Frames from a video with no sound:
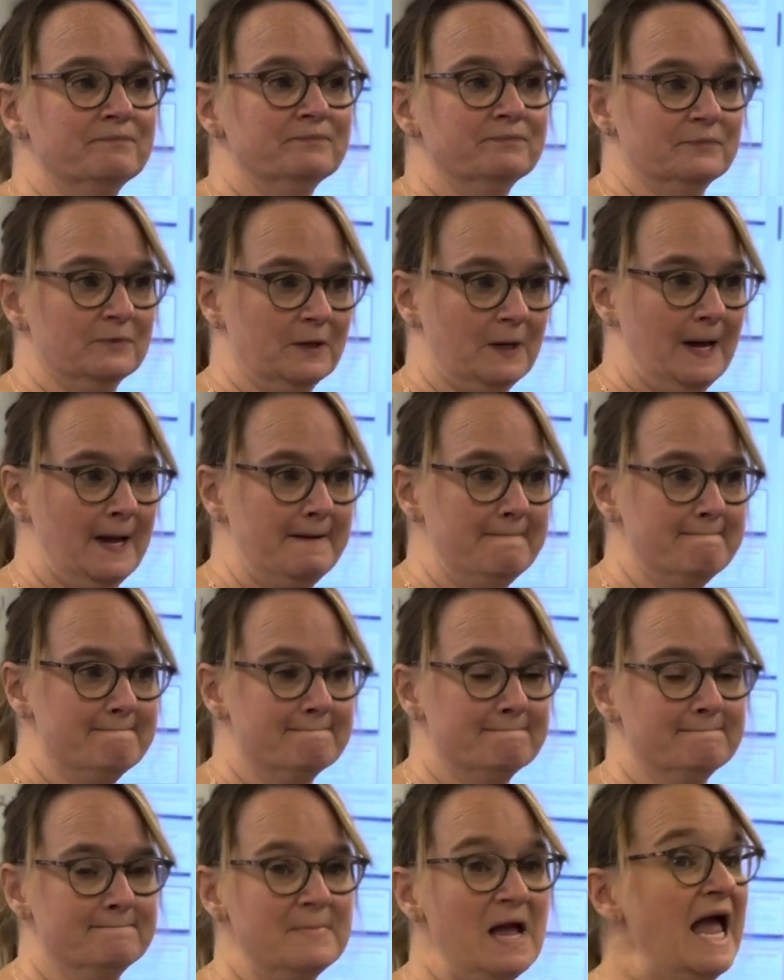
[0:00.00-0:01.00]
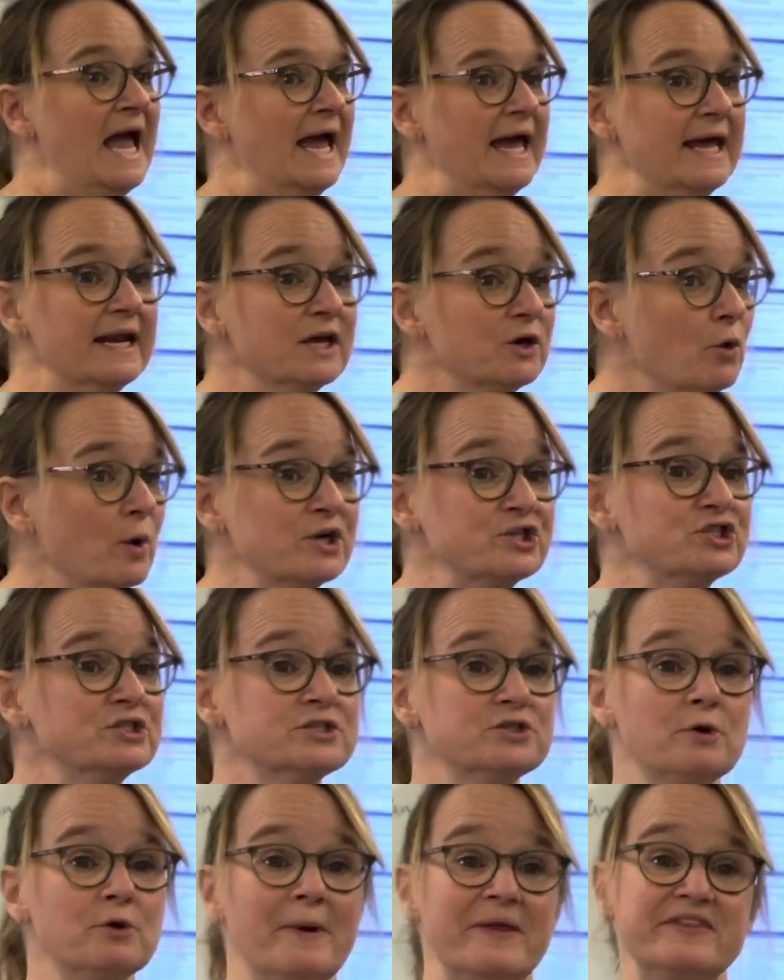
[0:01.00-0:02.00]
Okay? Any questions
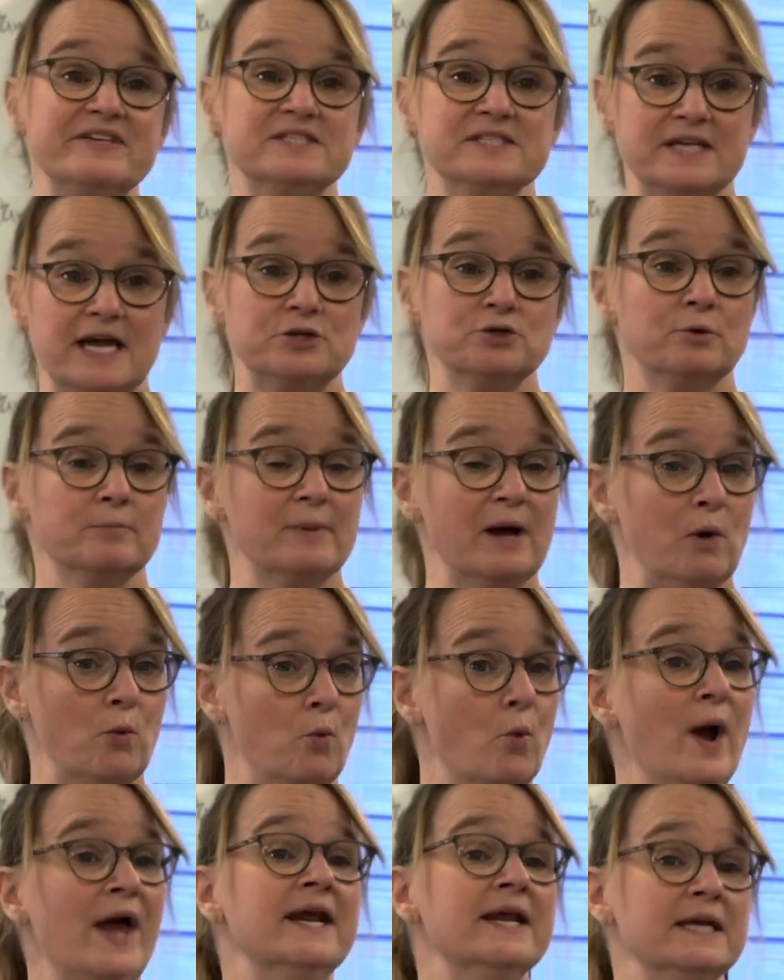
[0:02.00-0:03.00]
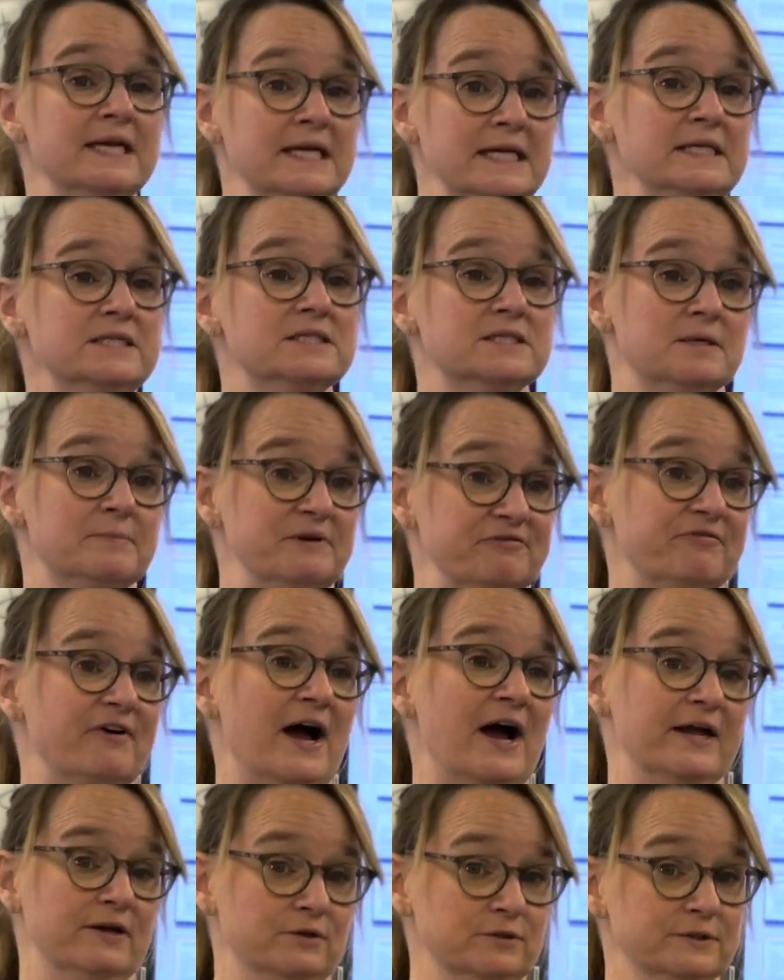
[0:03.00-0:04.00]
though about the schedule, about when it needs to be
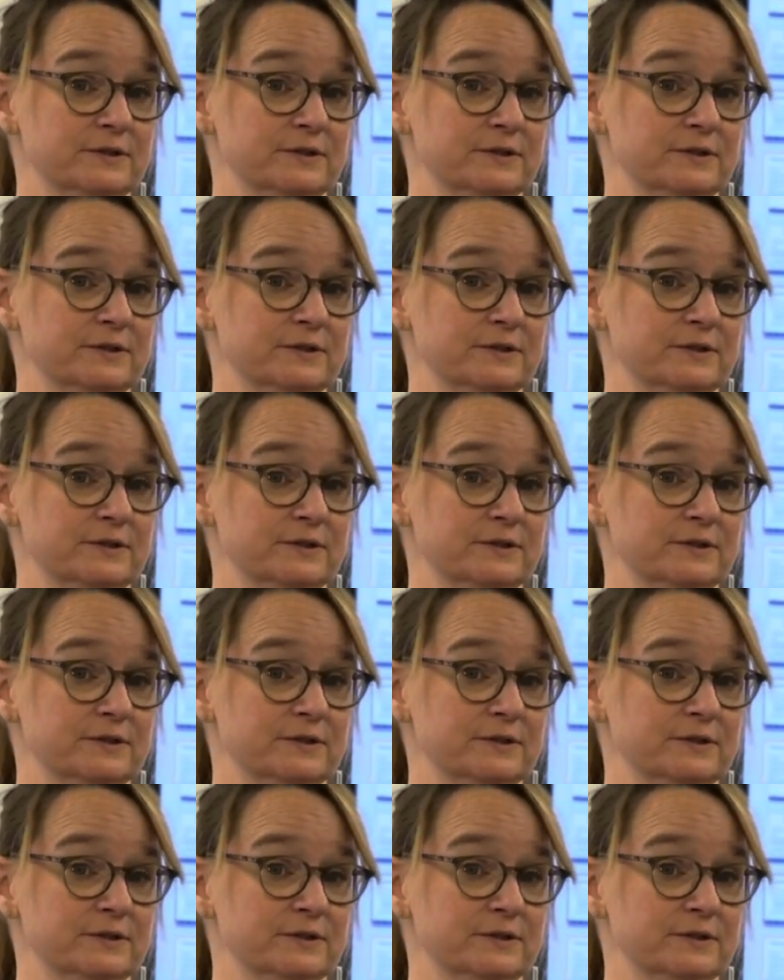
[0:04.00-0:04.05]
filed?